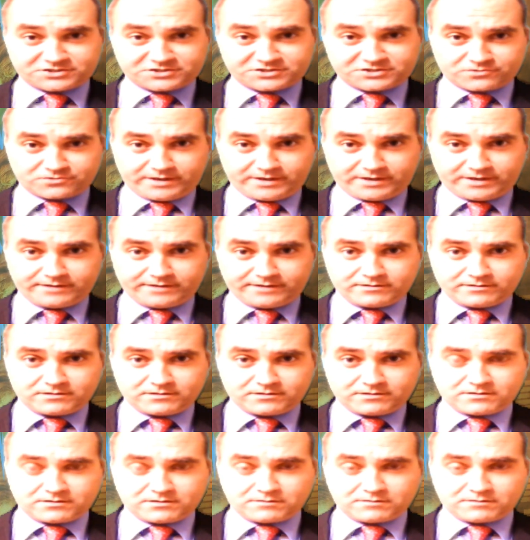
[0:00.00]
history,
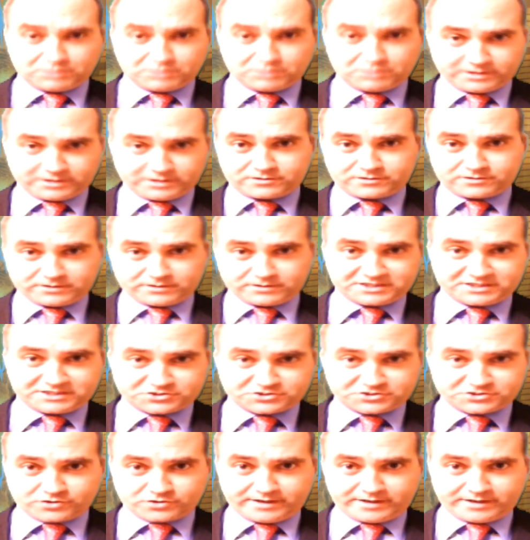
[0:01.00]
political
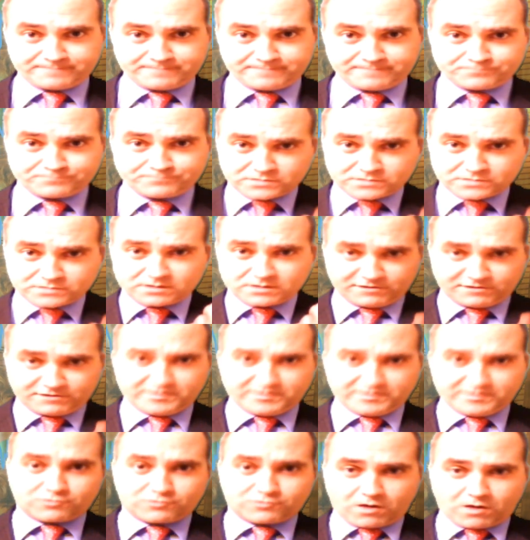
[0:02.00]
history
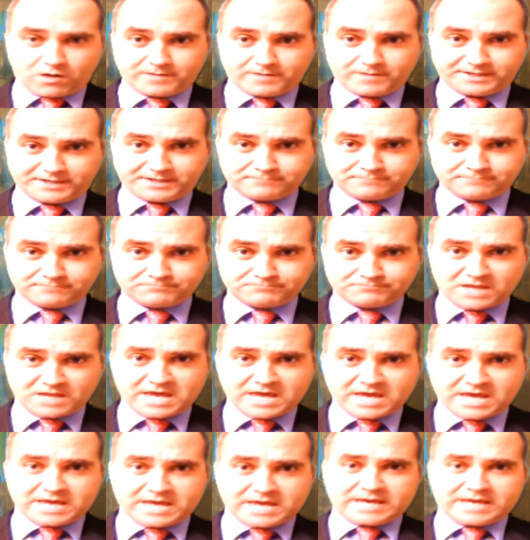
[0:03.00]
of Mitt Romney,
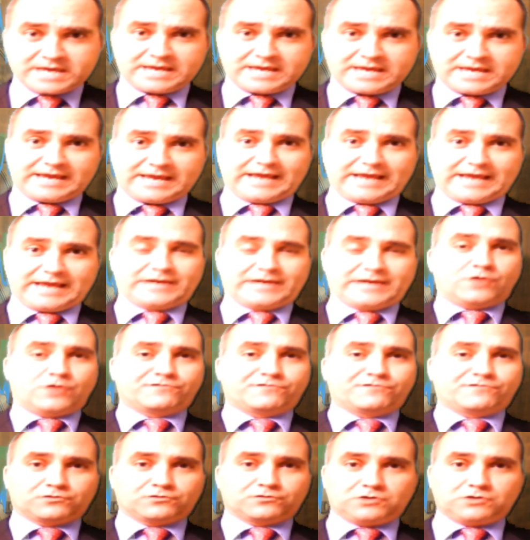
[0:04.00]
and
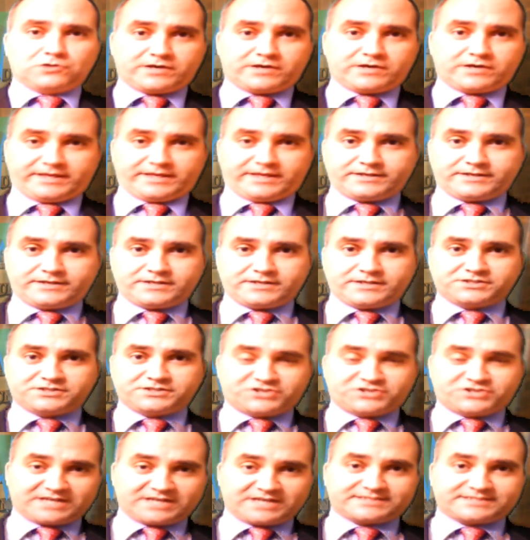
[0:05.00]
overlook it,
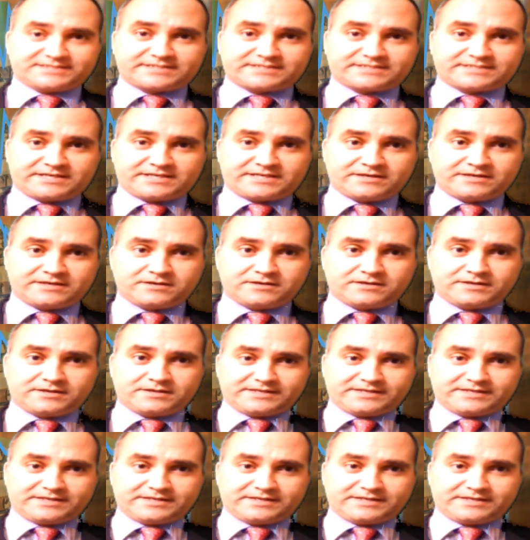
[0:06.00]
just